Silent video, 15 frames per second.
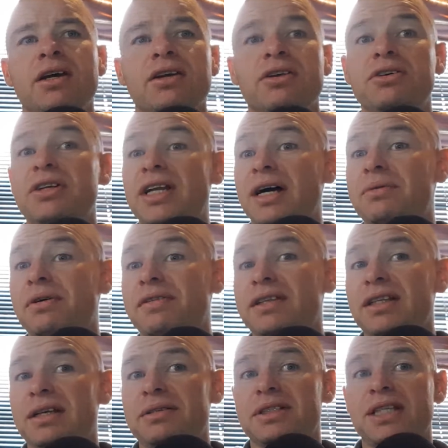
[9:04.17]
good luck with
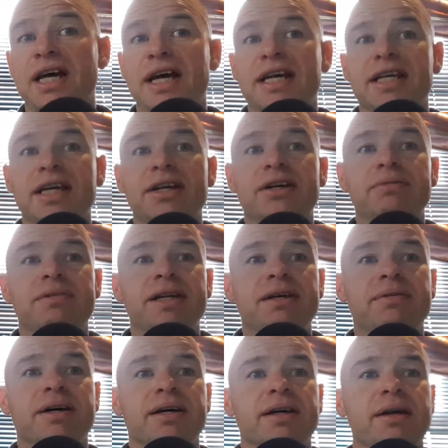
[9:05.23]
it. Let us know how you get on
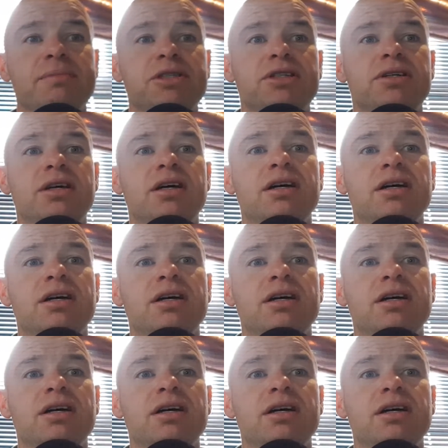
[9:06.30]
anyway, Hamish.